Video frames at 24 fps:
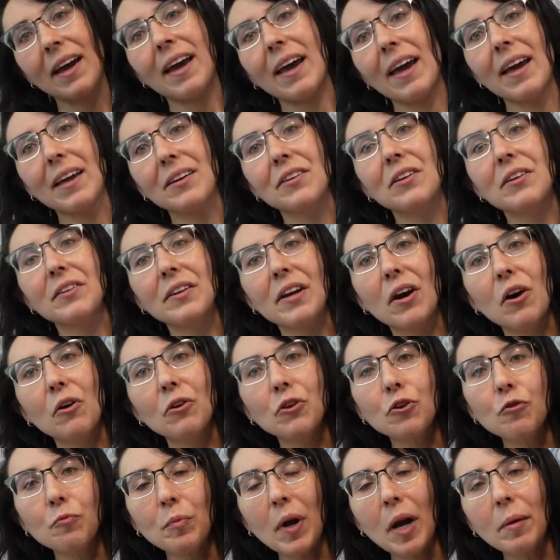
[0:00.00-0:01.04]
And now
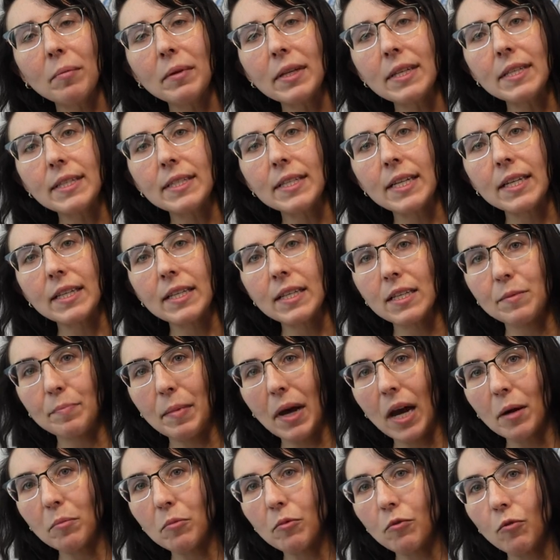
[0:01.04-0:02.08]
you've probably seen this
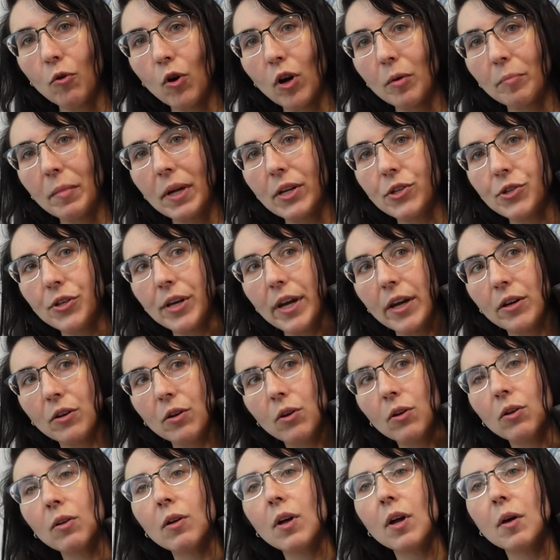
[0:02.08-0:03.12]
bag before on my
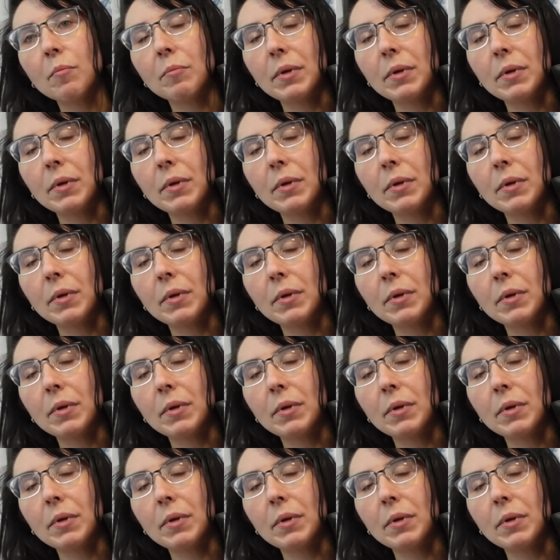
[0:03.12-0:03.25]
channel